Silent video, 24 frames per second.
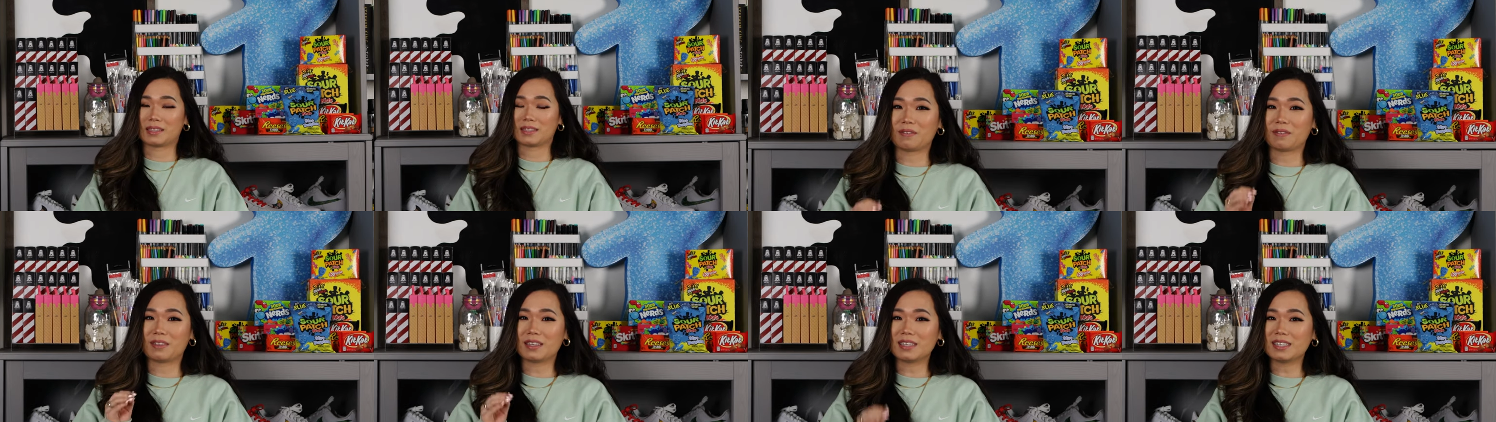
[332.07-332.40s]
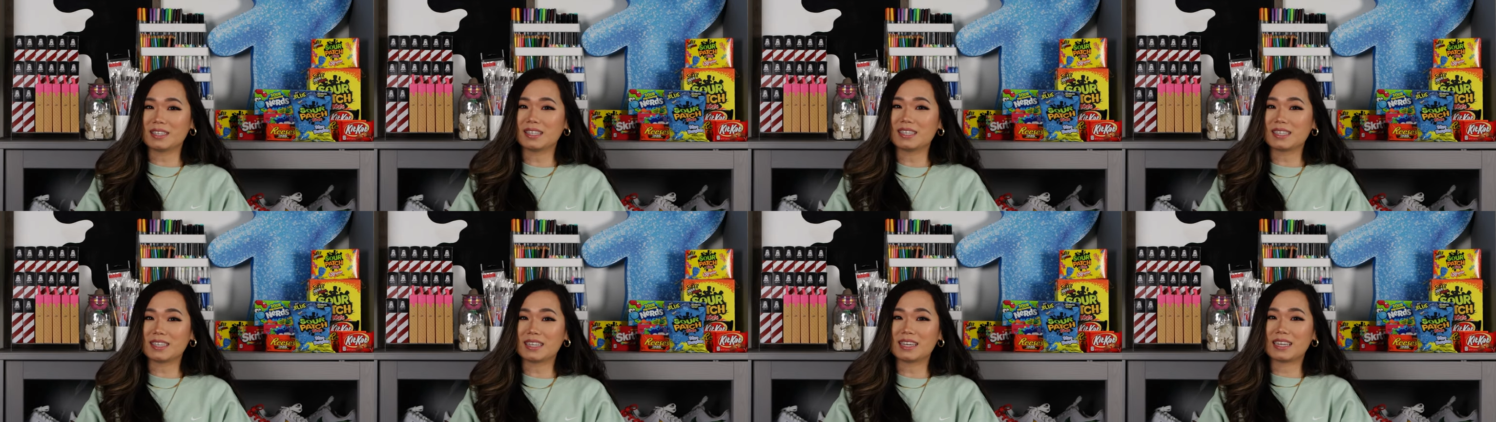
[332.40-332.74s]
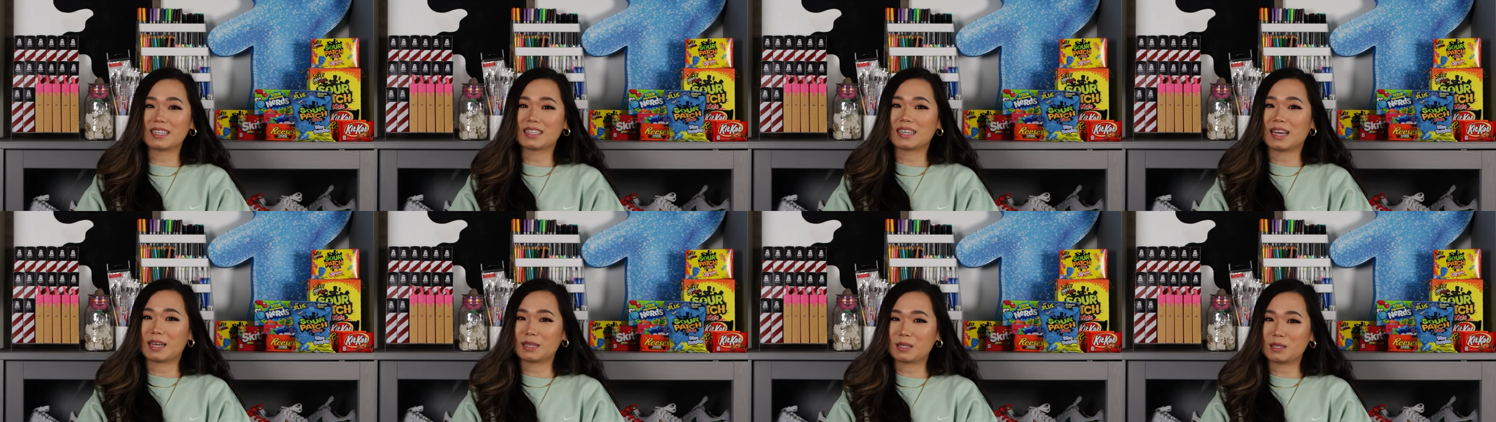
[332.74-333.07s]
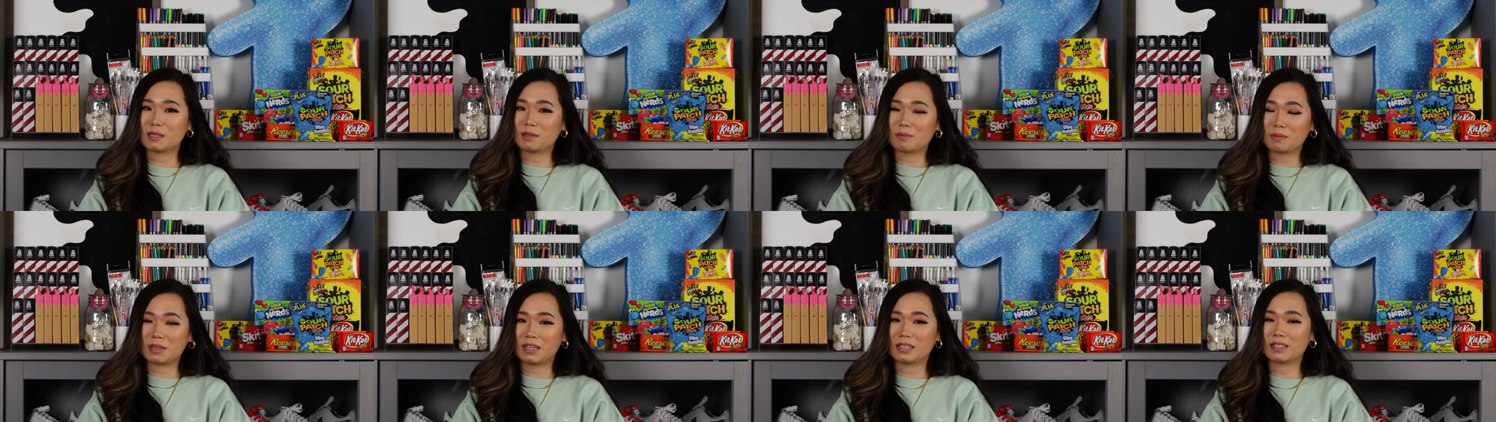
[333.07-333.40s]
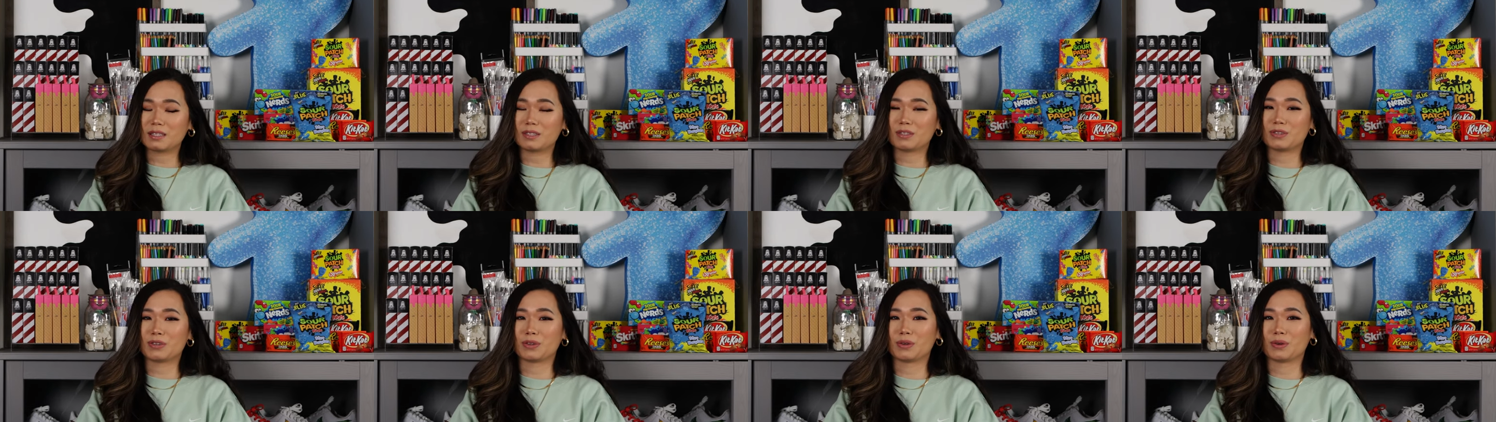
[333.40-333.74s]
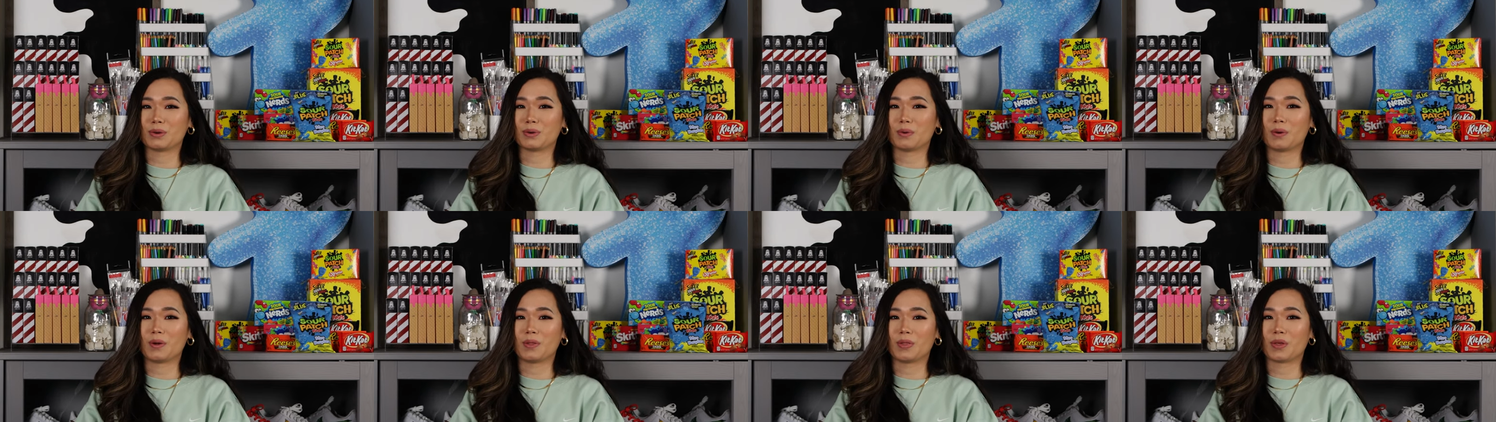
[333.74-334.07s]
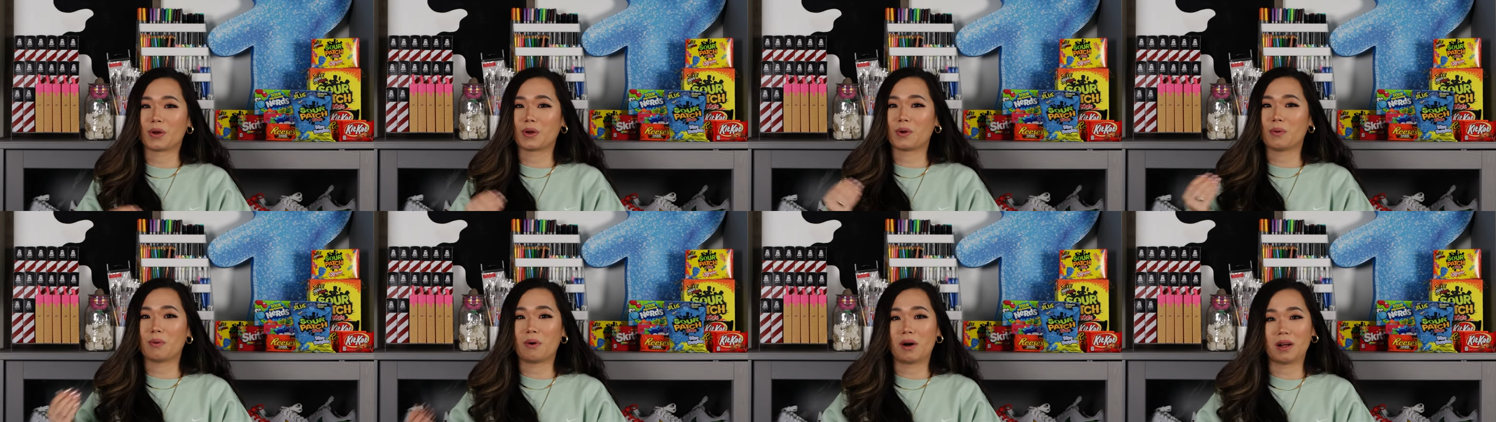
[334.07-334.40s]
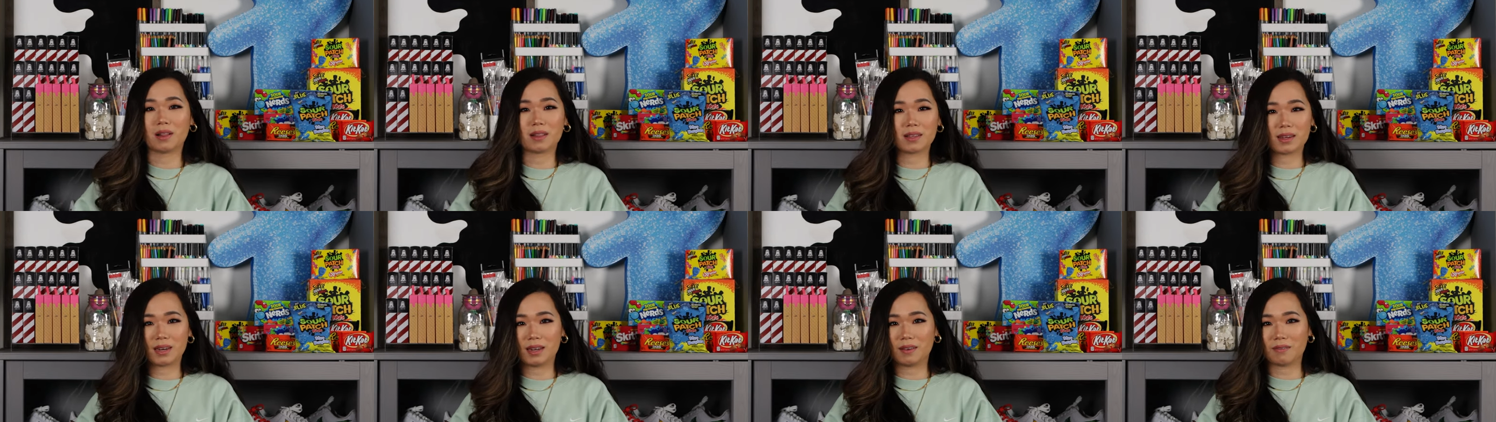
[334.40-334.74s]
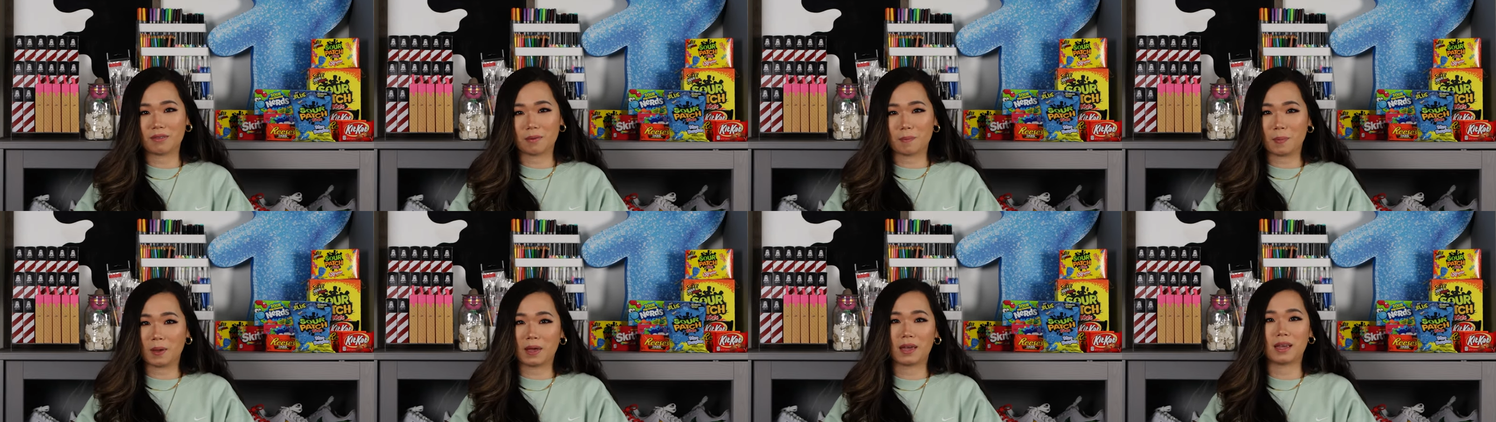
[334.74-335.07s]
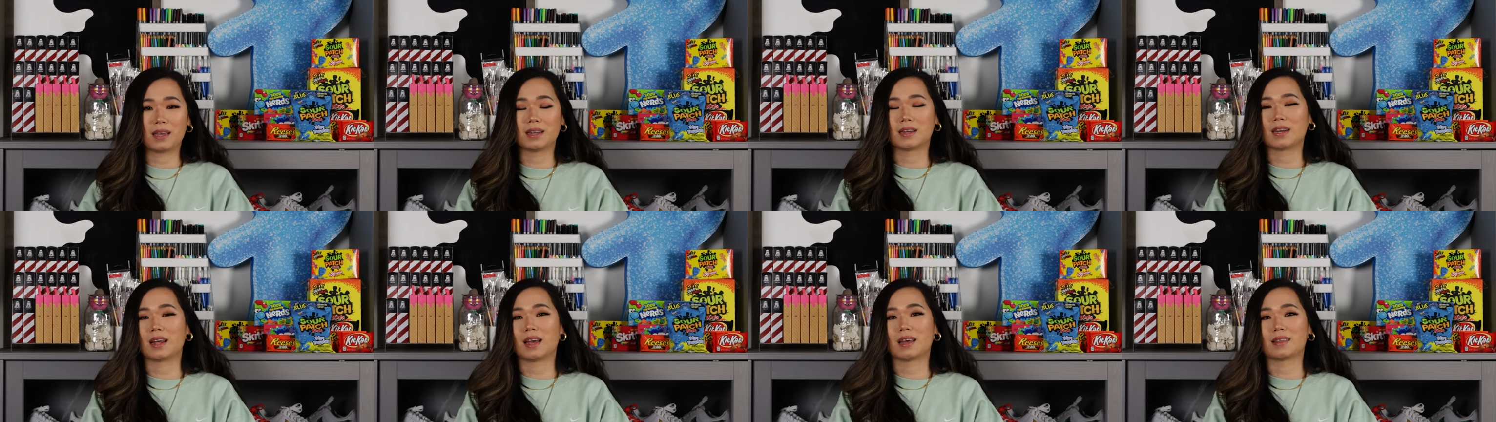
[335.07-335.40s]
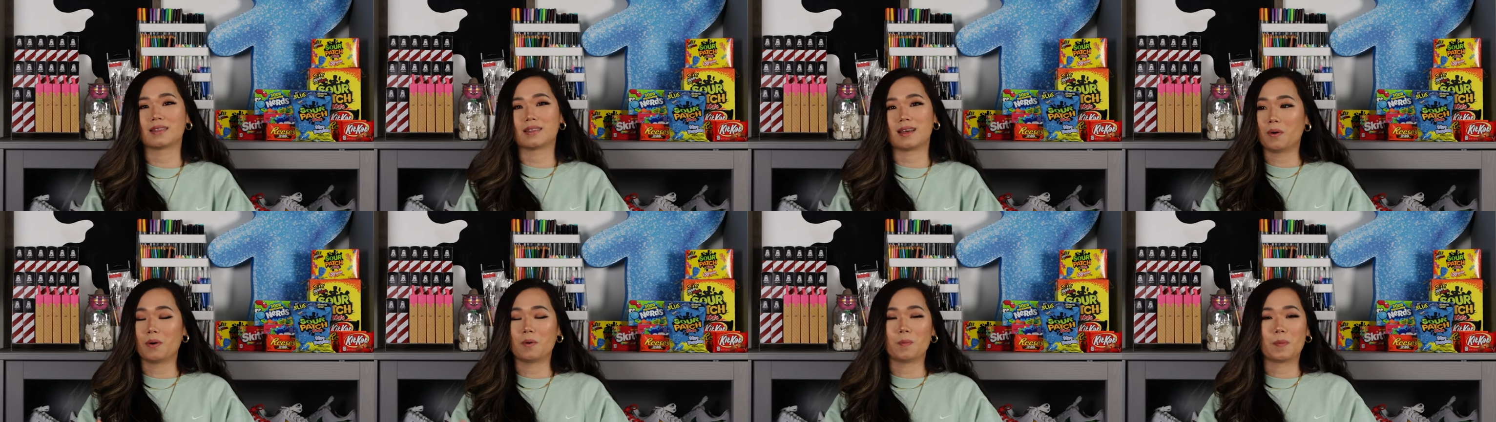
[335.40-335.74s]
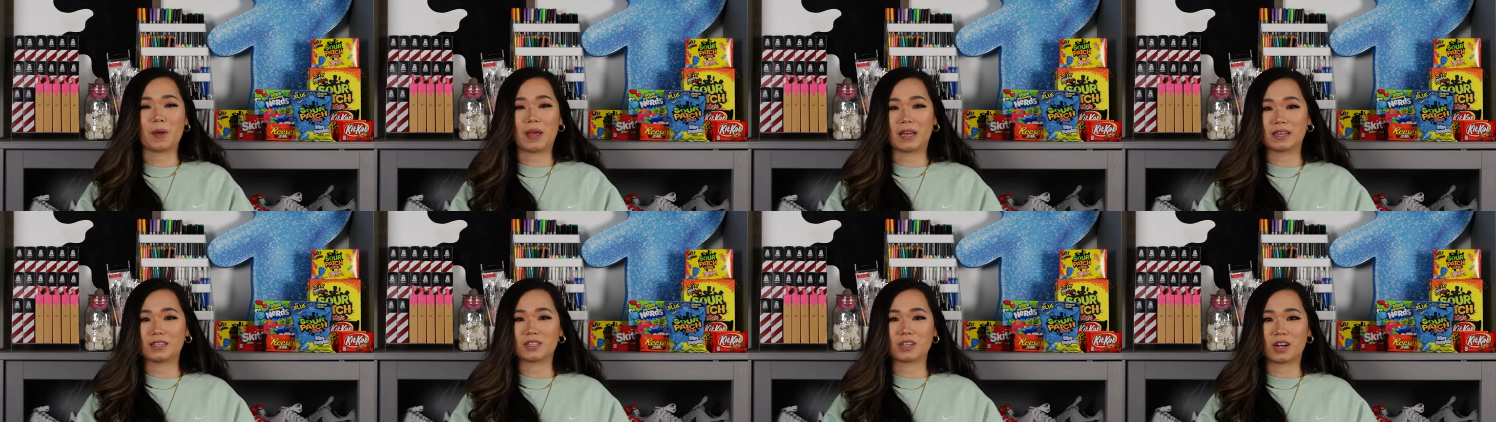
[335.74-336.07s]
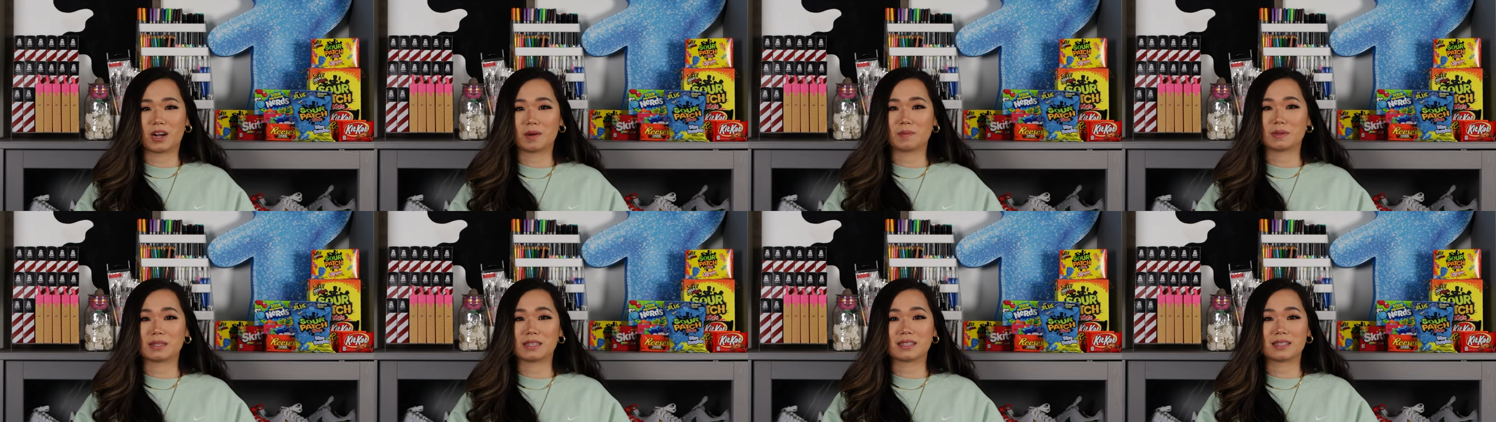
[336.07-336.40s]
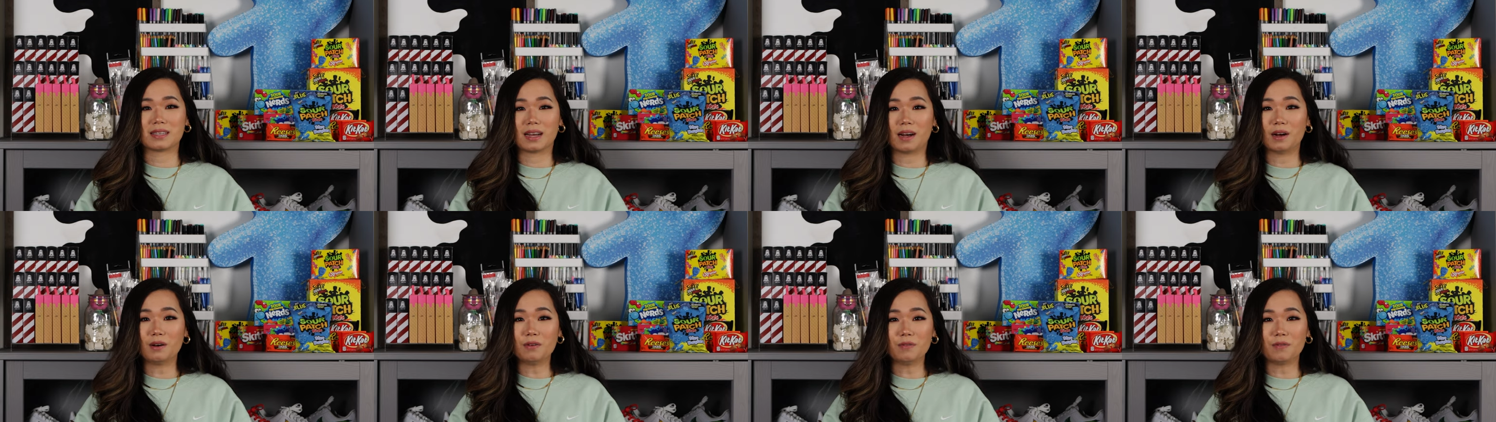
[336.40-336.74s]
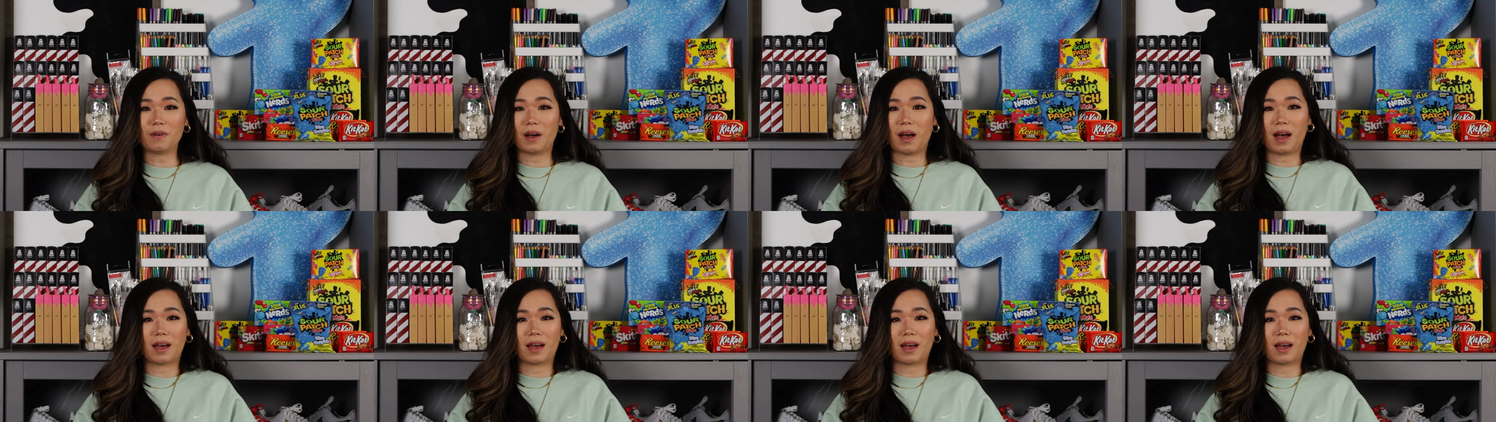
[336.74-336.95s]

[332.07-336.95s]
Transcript: If this isn't a testament to the quality of the paint and the whole paint job itself,